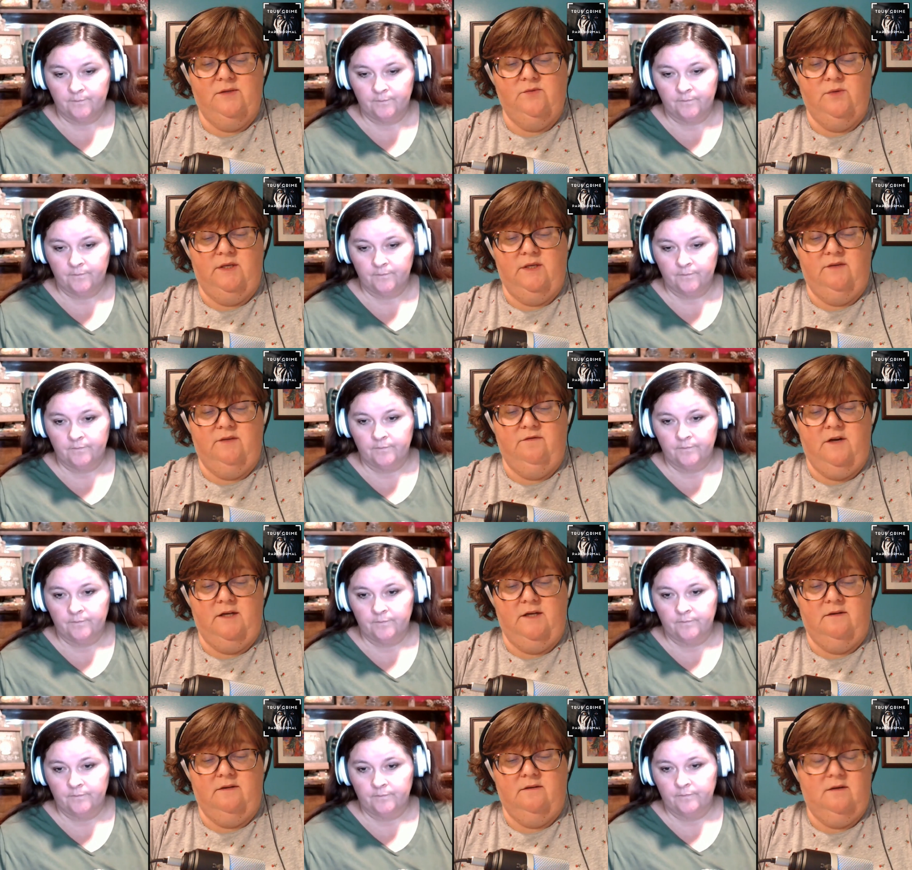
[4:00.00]
Speaker 1: really
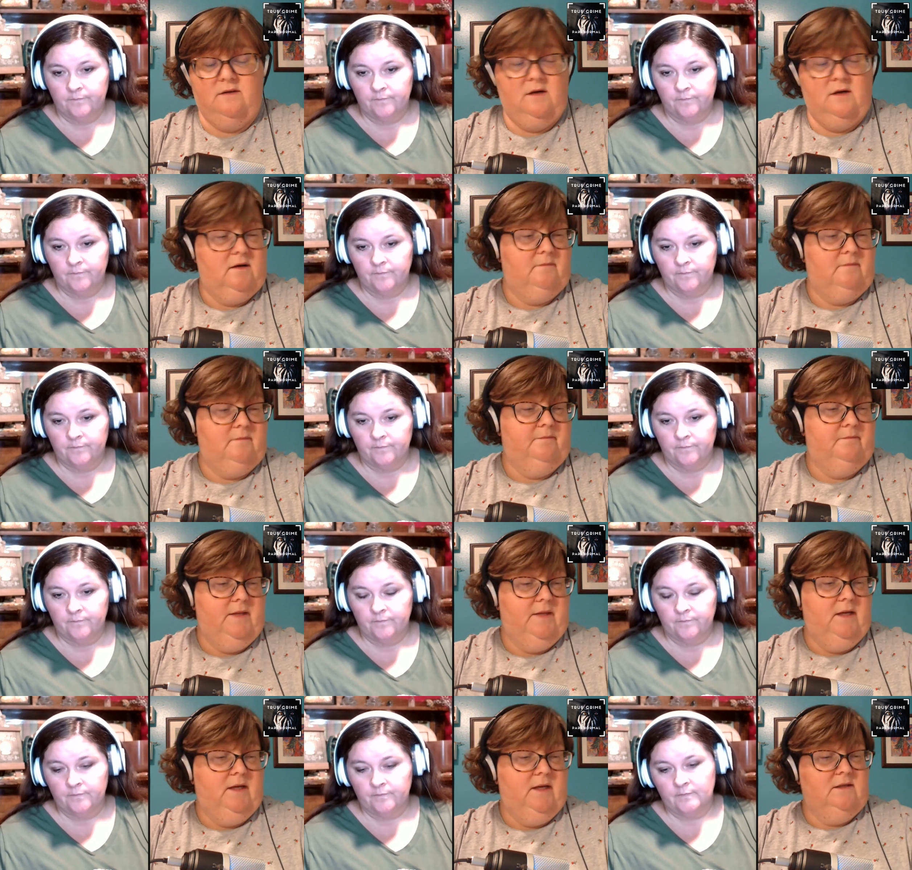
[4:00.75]
fun. Um,
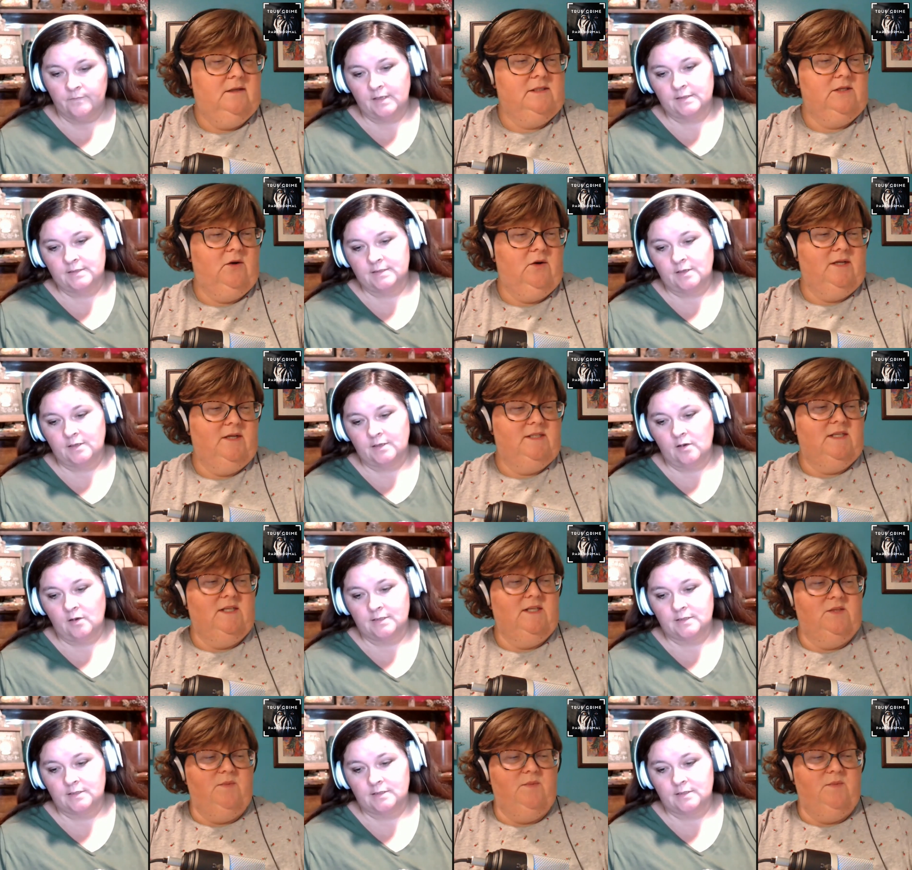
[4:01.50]
and That's so it's awesome. it's